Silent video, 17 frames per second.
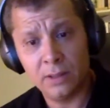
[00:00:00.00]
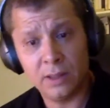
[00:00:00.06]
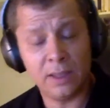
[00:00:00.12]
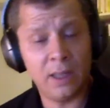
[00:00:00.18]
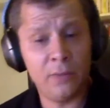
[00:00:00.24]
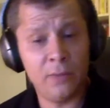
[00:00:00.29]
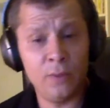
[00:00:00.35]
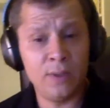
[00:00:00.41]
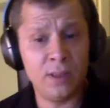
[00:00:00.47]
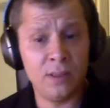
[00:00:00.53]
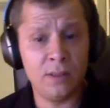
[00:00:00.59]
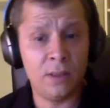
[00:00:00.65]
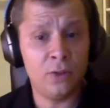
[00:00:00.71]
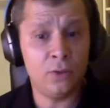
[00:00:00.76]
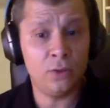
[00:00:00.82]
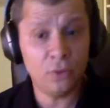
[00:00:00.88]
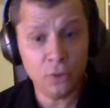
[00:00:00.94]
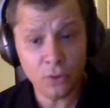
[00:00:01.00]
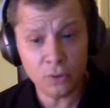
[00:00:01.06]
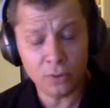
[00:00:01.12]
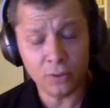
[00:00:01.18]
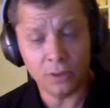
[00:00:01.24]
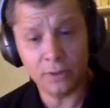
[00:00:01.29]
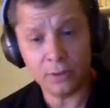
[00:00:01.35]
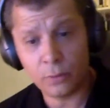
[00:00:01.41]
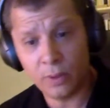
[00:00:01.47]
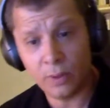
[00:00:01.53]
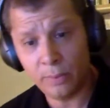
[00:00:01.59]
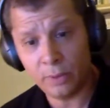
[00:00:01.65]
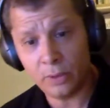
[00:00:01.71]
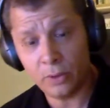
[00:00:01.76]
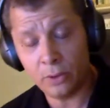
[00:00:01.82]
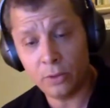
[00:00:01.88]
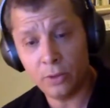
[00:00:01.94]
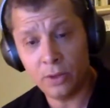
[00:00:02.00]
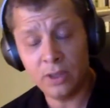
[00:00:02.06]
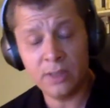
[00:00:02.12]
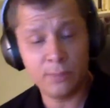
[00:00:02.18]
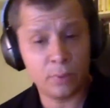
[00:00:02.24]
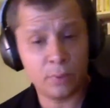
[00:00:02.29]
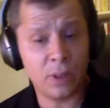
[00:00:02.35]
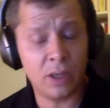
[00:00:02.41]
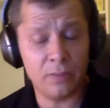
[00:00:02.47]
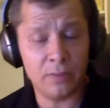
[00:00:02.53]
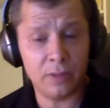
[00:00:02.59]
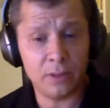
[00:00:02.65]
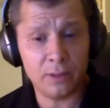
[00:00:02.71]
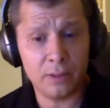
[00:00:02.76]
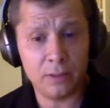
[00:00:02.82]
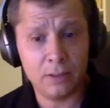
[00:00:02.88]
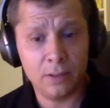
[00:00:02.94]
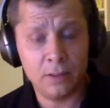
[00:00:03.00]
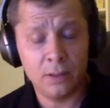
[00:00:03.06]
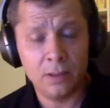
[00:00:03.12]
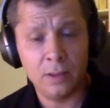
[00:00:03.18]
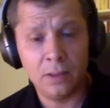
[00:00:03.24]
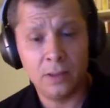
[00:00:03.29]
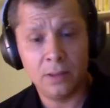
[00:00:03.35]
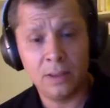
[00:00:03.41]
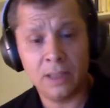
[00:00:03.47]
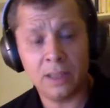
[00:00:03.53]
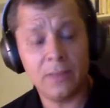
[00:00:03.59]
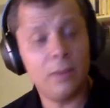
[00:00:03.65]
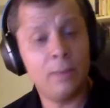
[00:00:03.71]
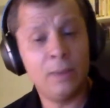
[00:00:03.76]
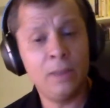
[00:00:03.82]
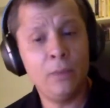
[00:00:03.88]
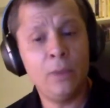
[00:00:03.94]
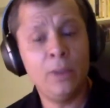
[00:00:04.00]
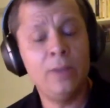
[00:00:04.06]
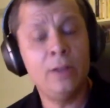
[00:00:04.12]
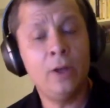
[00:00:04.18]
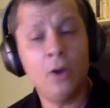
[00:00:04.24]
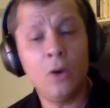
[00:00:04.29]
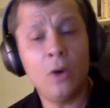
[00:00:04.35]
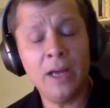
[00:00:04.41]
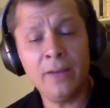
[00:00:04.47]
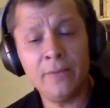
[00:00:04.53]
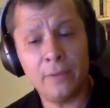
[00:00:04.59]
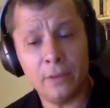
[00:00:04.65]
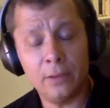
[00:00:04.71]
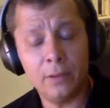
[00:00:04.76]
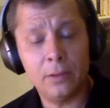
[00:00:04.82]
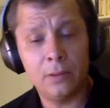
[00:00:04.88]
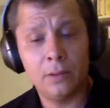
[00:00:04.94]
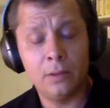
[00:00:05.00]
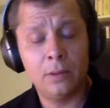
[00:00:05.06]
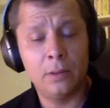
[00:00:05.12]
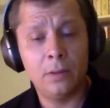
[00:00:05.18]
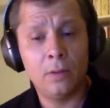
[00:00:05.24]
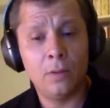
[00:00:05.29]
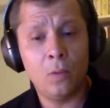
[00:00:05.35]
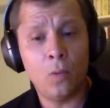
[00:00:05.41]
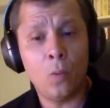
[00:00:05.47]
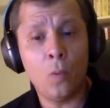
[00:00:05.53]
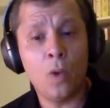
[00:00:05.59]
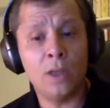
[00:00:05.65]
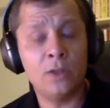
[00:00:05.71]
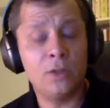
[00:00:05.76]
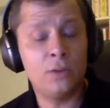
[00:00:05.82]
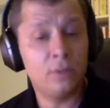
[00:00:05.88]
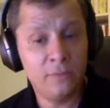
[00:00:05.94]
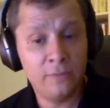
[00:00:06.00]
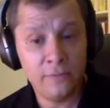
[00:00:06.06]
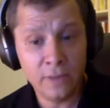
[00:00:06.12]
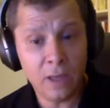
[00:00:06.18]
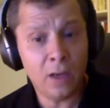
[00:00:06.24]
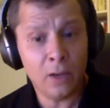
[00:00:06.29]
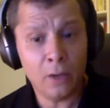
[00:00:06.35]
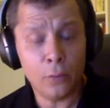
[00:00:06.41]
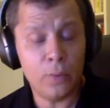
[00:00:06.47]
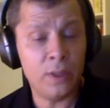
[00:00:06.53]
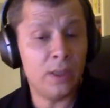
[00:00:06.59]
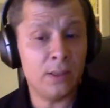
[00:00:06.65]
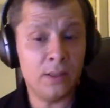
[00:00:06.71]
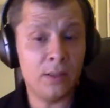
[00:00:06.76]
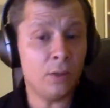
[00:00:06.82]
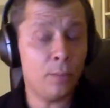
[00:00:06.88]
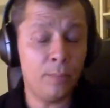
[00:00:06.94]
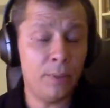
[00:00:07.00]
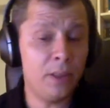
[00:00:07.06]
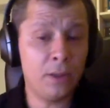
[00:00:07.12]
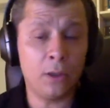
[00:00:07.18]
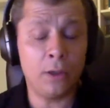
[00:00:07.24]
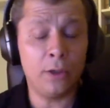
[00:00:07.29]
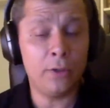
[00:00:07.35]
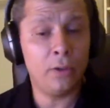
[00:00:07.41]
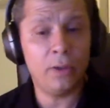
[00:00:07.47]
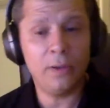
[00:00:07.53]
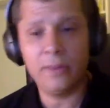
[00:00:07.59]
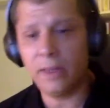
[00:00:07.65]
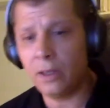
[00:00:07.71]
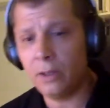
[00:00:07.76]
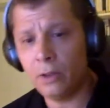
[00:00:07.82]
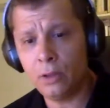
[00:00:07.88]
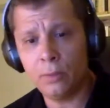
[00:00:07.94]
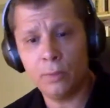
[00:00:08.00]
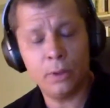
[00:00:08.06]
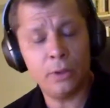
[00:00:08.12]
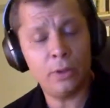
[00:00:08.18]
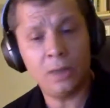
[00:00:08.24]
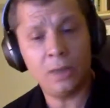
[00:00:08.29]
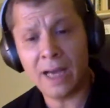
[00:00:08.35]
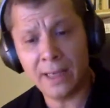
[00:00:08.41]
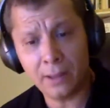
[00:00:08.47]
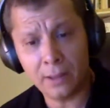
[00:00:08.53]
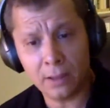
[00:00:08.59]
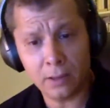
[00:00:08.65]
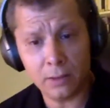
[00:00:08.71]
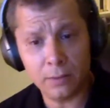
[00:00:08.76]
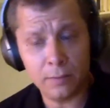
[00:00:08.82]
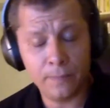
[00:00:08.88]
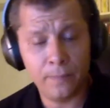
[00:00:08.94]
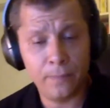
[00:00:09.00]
that everything that you do on the crypto is private, that nobody will know ever what you've done with your Bitcoin, your Ethereum, or your Litecoin.